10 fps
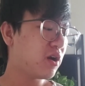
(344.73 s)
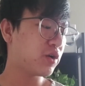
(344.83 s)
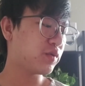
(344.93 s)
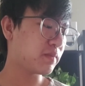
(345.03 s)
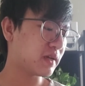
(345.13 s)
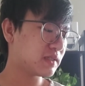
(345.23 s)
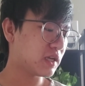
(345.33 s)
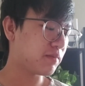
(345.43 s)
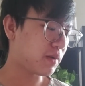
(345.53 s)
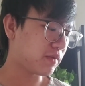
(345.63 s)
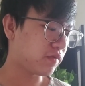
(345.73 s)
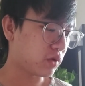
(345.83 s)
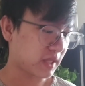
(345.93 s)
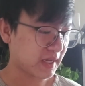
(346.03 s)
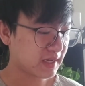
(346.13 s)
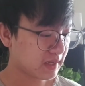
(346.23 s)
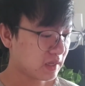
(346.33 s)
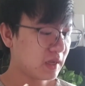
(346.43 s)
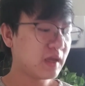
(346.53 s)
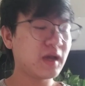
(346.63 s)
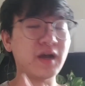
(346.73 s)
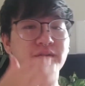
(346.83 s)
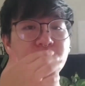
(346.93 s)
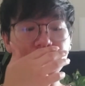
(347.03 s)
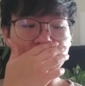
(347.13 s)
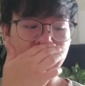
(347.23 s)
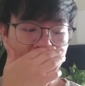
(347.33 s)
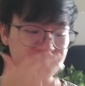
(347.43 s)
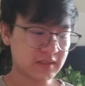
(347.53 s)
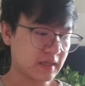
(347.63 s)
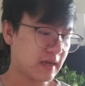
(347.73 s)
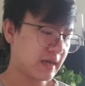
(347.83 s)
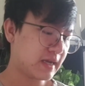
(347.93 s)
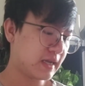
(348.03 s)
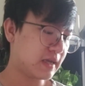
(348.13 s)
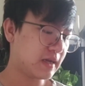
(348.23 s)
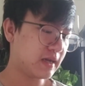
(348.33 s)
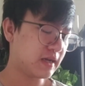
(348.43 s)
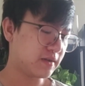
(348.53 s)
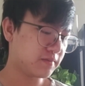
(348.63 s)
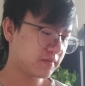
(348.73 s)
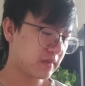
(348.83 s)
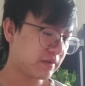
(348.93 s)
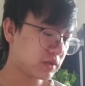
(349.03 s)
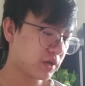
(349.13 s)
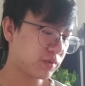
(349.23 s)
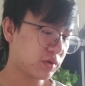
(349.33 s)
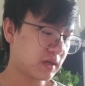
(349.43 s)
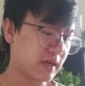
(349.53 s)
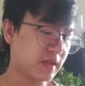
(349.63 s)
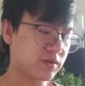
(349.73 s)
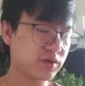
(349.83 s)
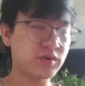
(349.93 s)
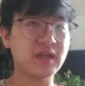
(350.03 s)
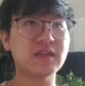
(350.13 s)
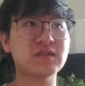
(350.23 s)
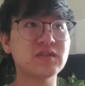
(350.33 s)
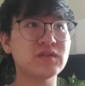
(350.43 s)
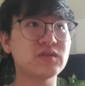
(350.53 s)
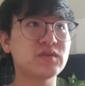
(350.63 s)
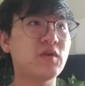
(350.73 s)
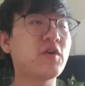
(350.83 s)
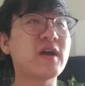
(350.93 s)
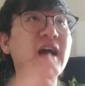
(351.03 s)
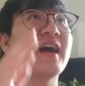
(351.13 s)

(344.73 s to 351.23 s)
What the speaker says: or with my cinnamomifolia. Those ones after I rooted, I threw into, or